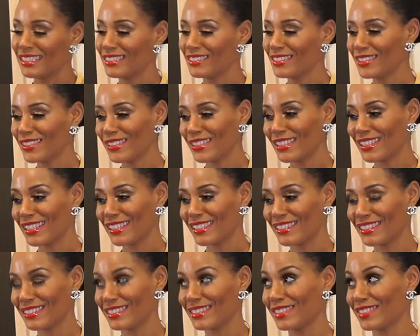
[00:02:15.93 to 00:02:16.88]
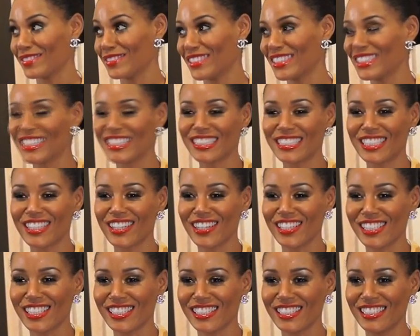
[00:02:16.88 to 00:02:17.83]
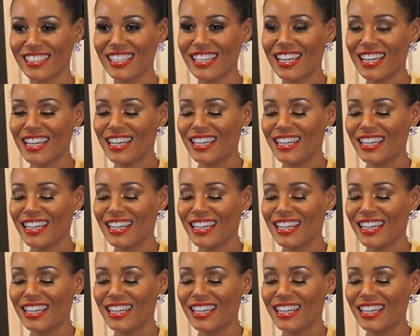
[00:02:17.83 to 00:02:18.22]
Whew, it's a really good question.